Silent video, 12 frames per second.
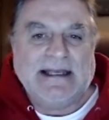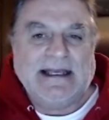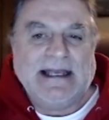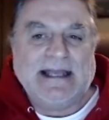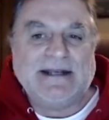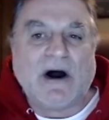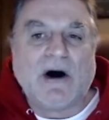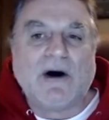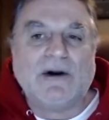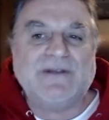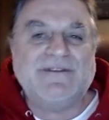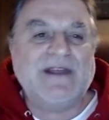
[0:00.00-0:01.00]
And
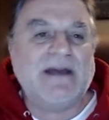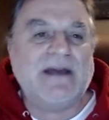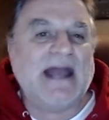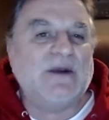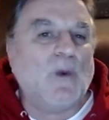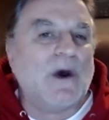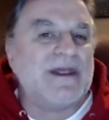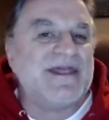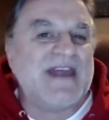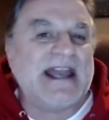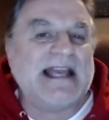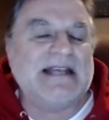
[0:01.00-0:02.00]
all of them had one
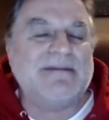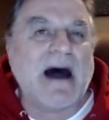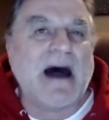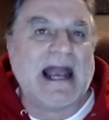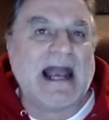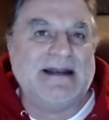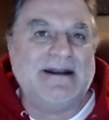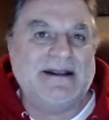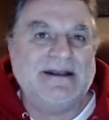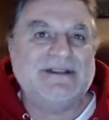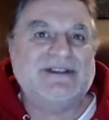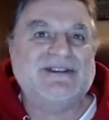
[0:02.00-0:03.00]
thing in mind
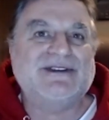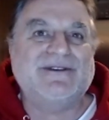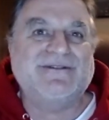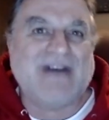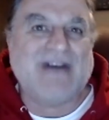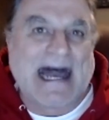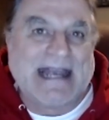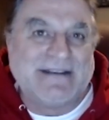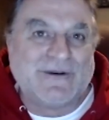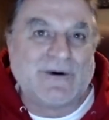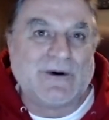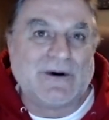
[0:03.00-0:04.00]

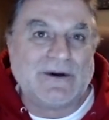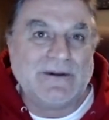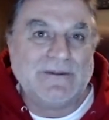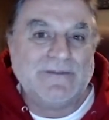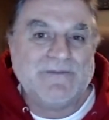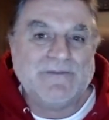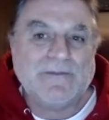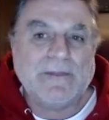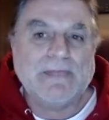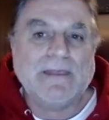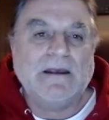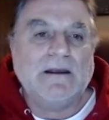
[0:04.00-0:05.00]
survival.
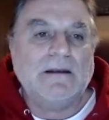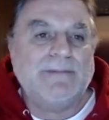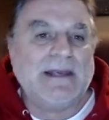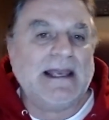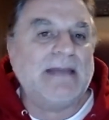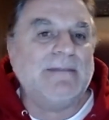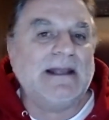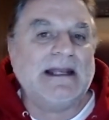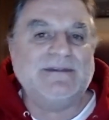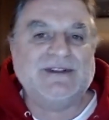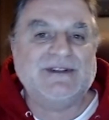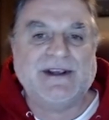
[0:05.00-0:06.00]
Being a
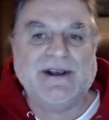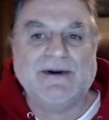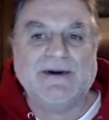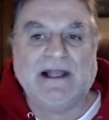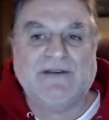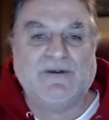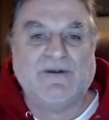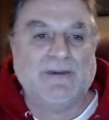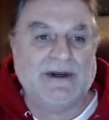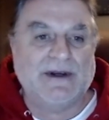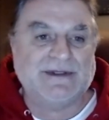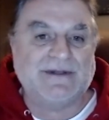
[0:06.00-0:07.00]
medium security level
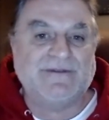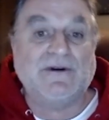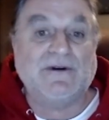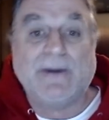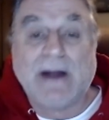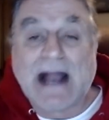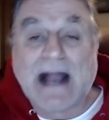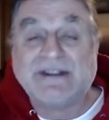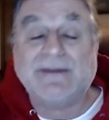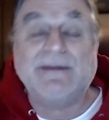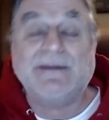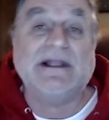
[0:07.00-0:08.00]
prison for
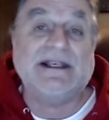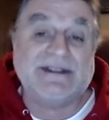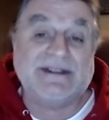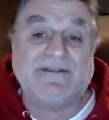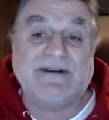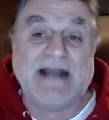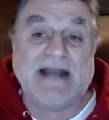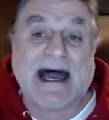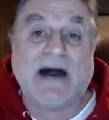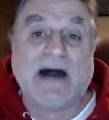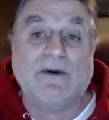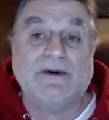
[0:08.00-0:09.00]
approximately seven
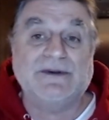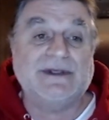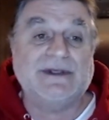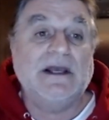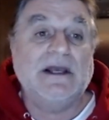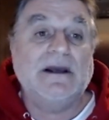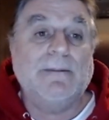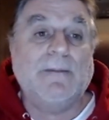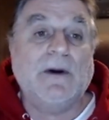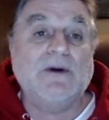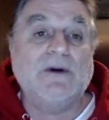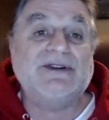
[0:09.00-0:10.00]
hours,
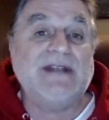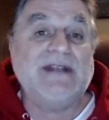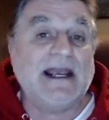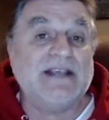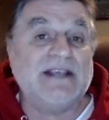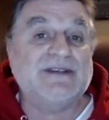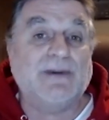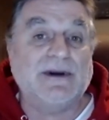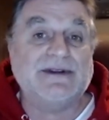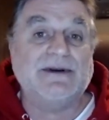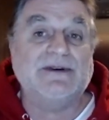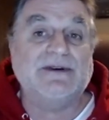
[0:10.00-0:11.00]
most days
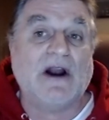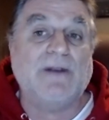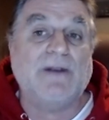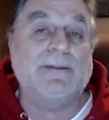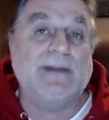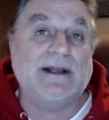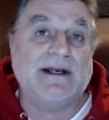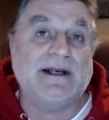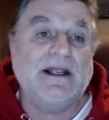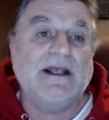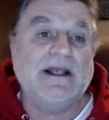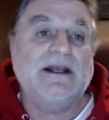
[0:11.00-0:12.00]
prisoners are
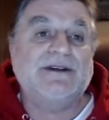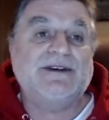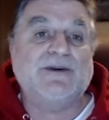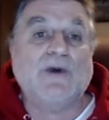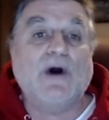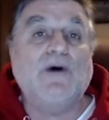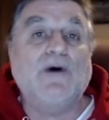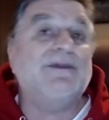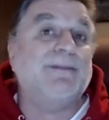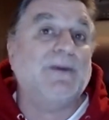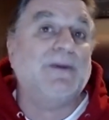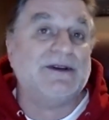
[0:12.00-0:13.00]
permitted to roam
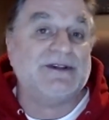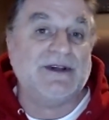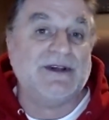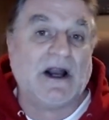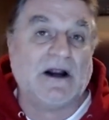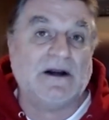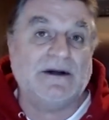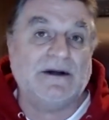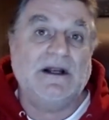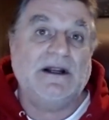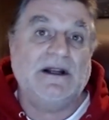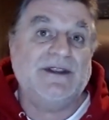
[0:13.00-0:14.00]
the prison
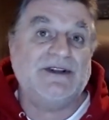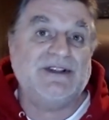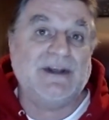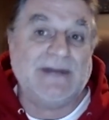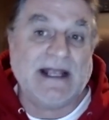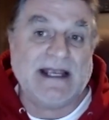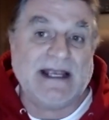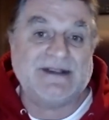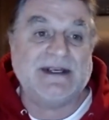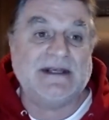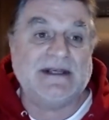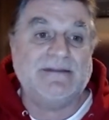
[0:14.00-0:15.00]
yard, the
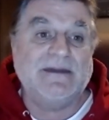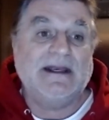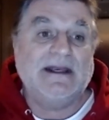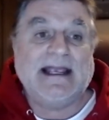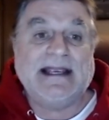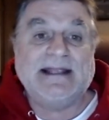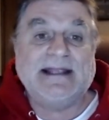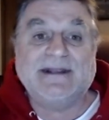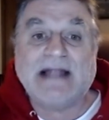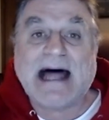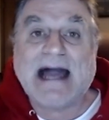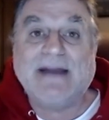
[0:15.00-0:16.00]
gymnasium, and
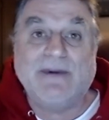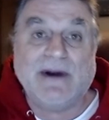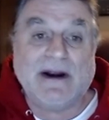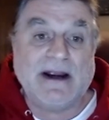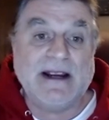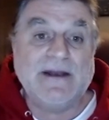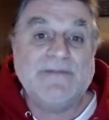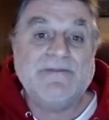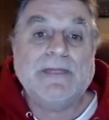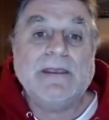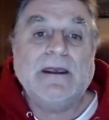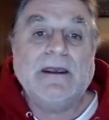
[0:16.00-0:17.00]
the library.
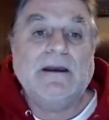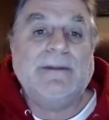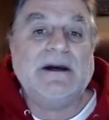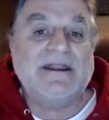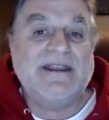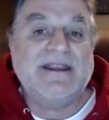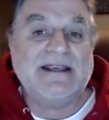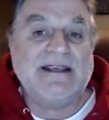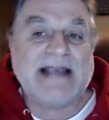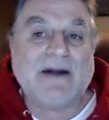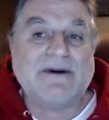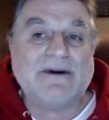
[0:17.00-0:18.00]
But these
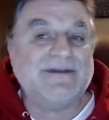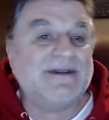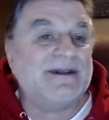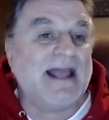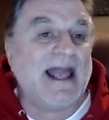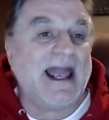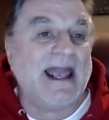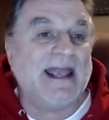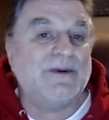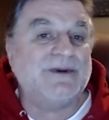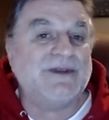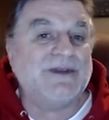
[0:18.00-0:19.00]
hours of the
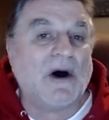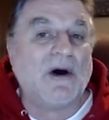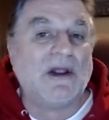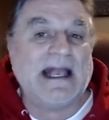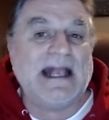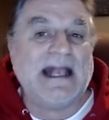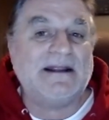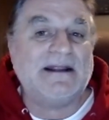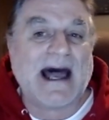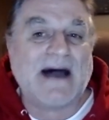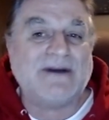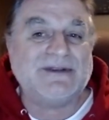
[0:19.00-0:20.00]
day, with all eight of the
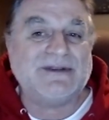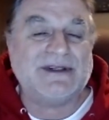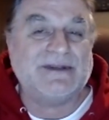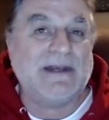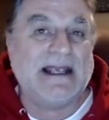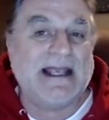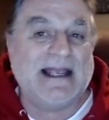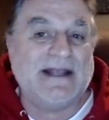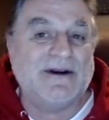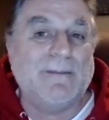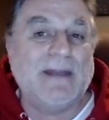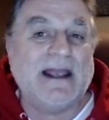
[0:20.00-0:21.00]
houses being
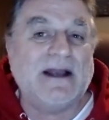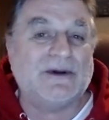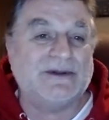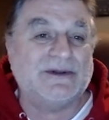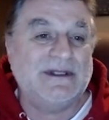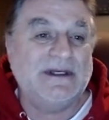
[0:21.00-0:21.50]
intermingled,